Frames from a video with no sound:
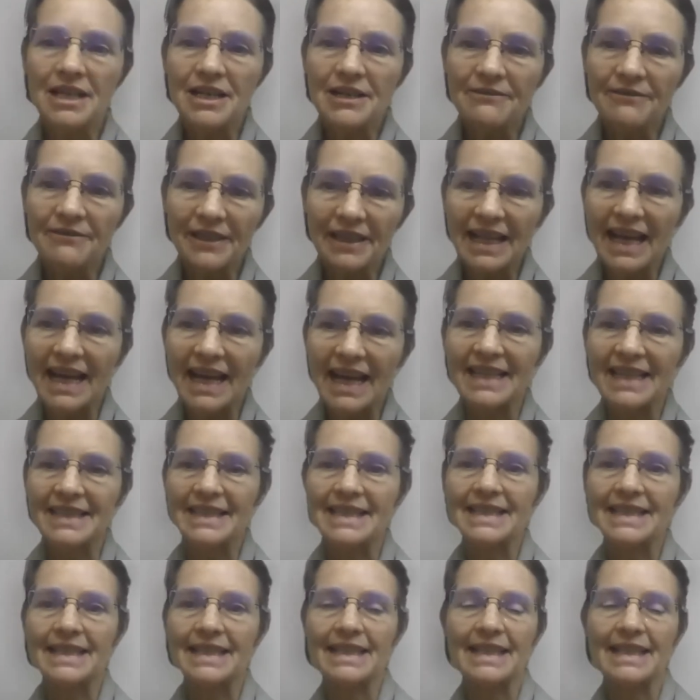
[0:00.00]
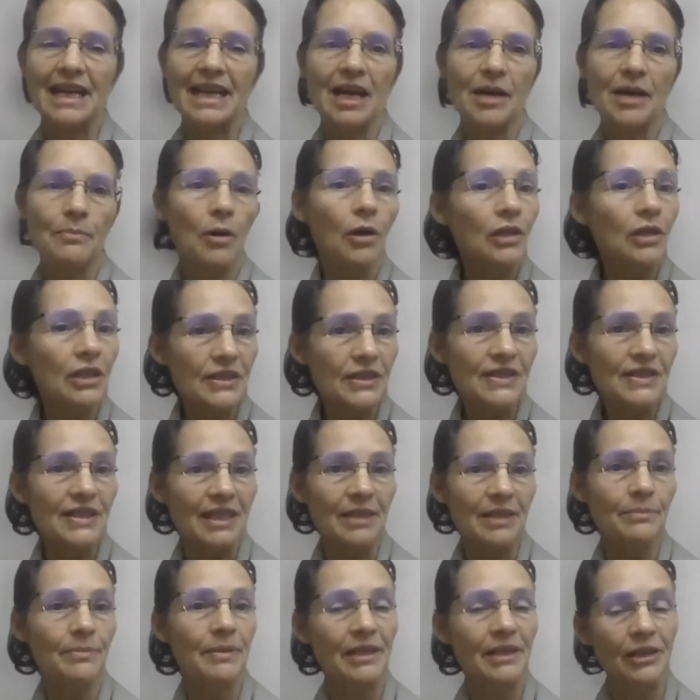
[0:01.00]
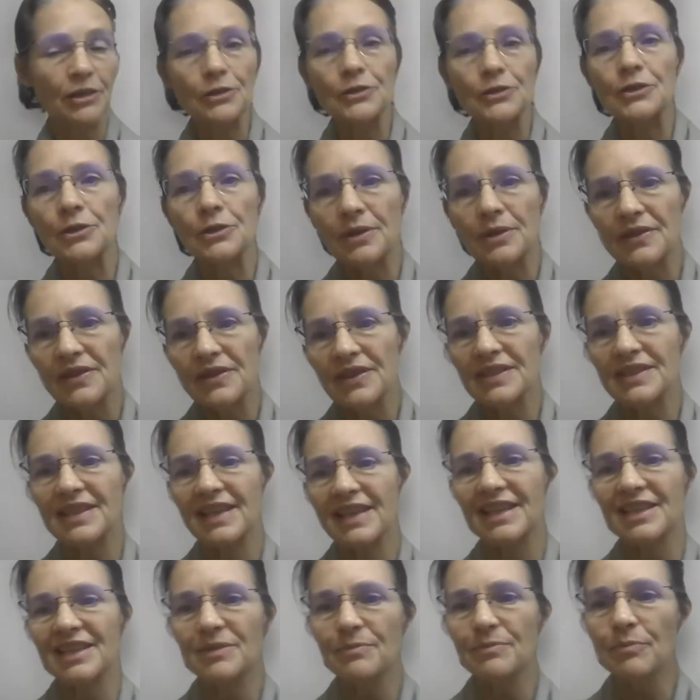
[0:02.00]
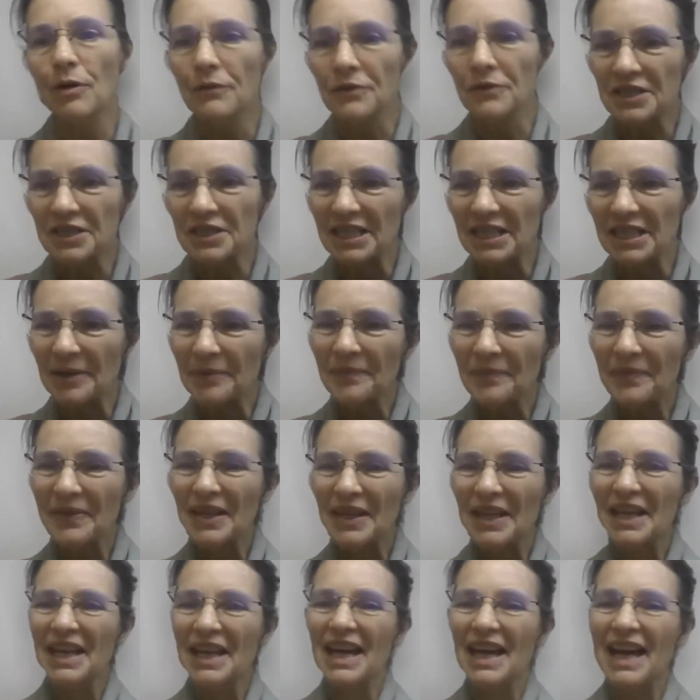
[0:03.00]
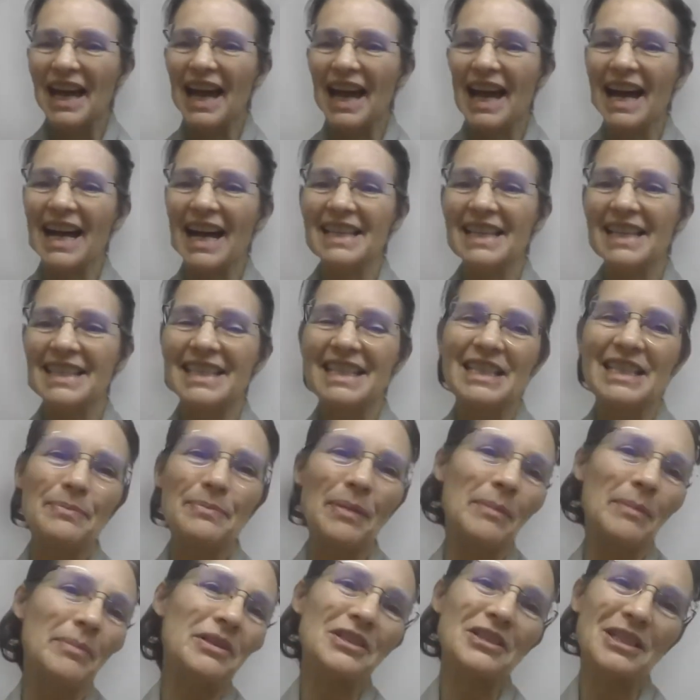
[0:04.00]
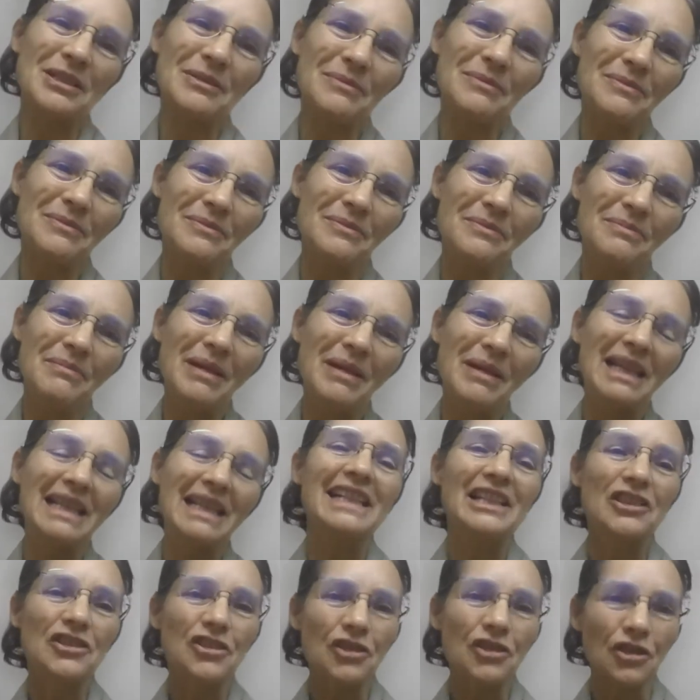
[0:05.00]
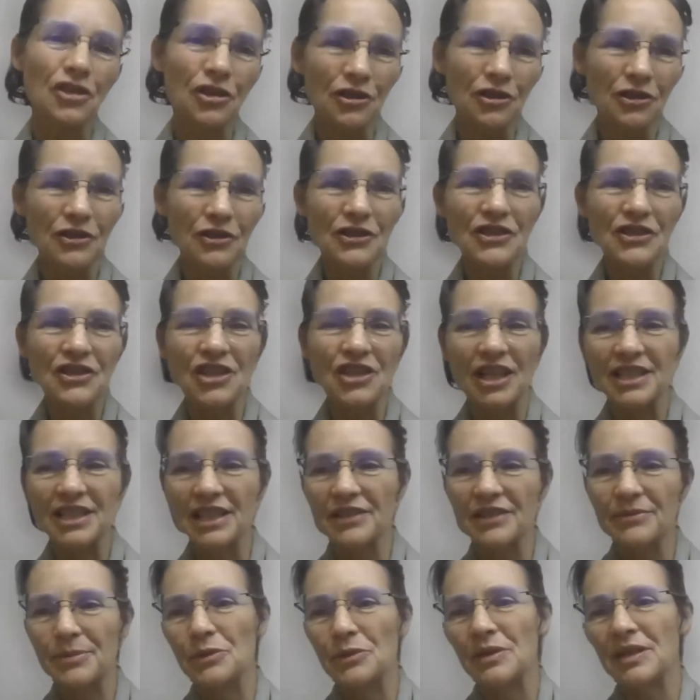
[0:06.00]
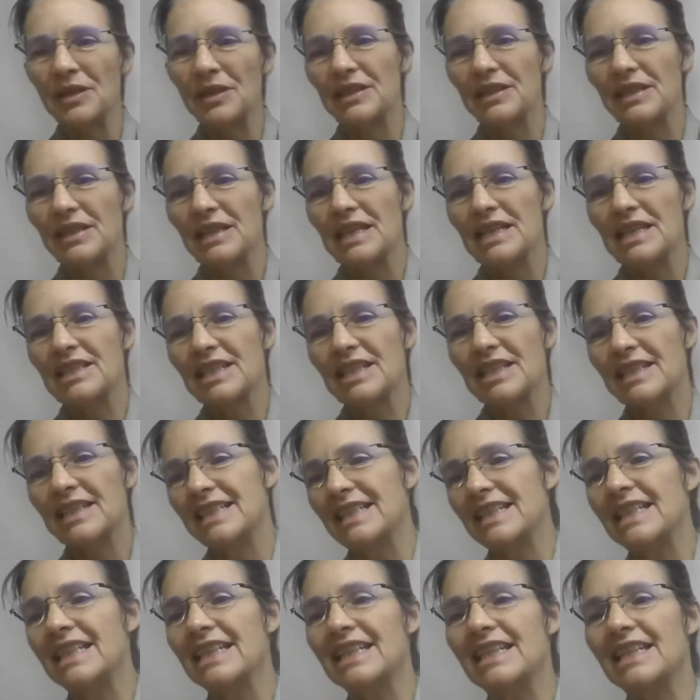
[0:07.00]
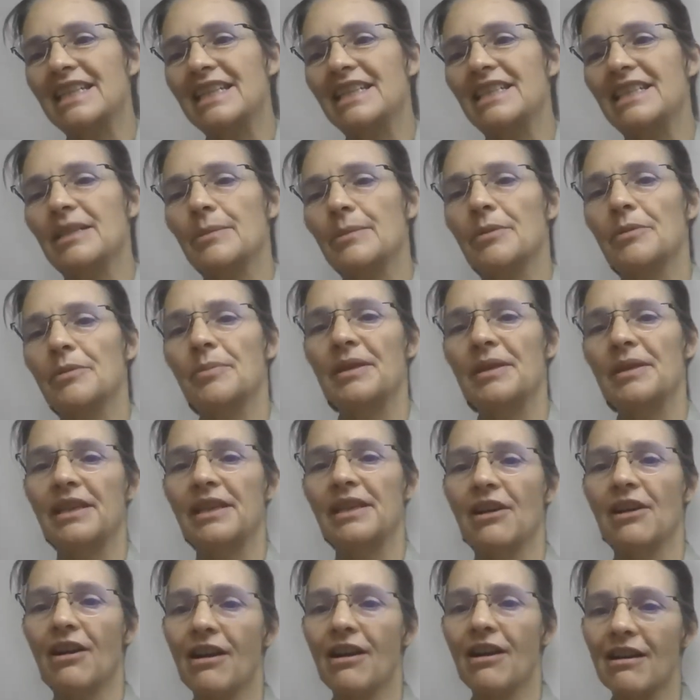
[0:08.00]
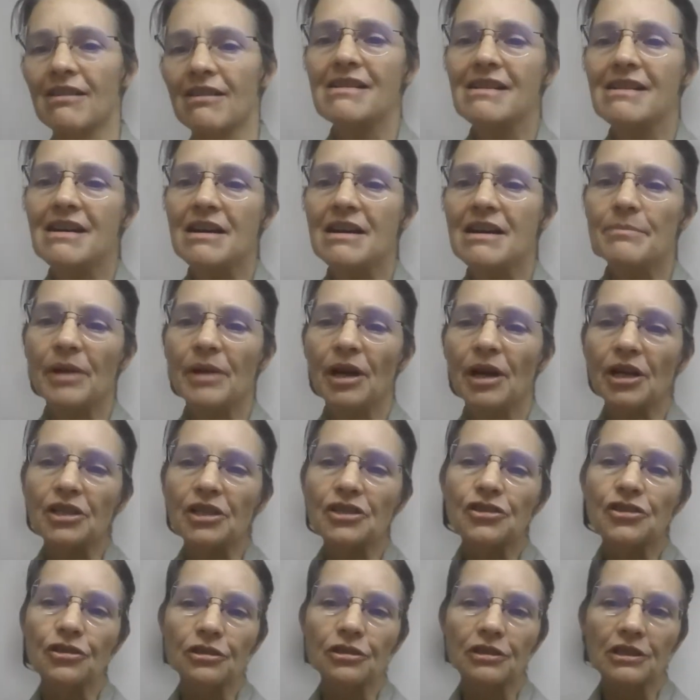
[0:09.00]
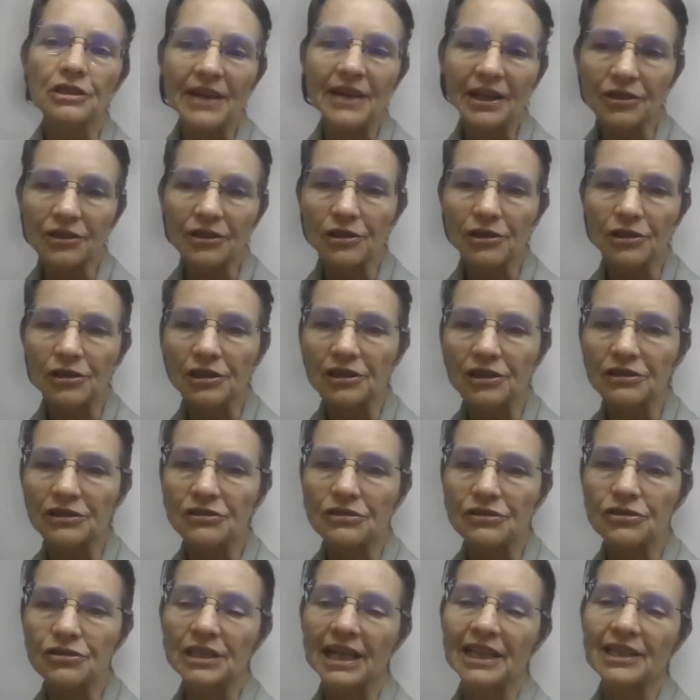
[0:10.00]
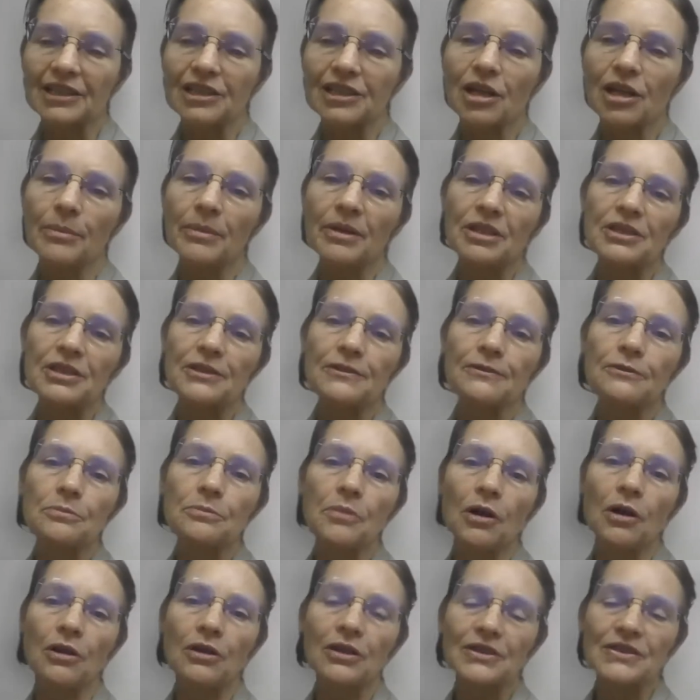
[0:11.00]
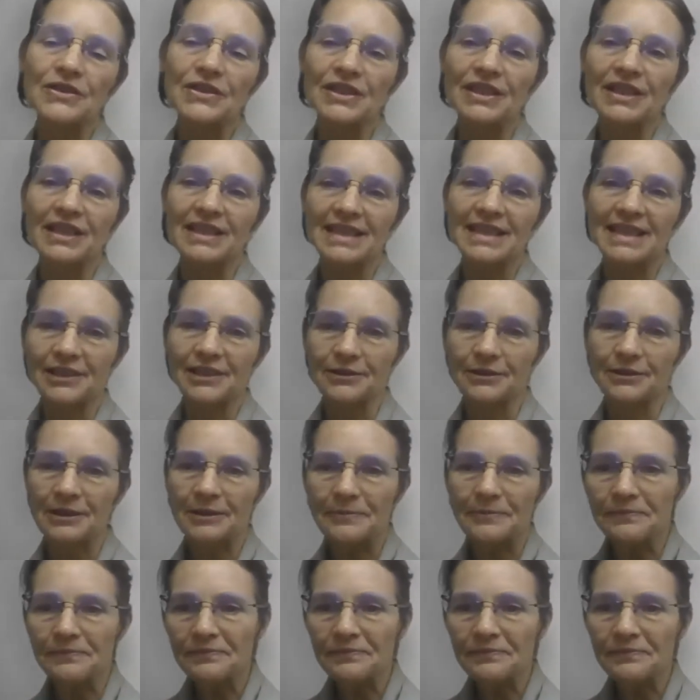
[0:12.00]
finance, uh, policy, but also in this case, poverty and he's published in many leading journals, JW, JDE, WBER, American Journal of Agricultural Economics, Food Policy, etc.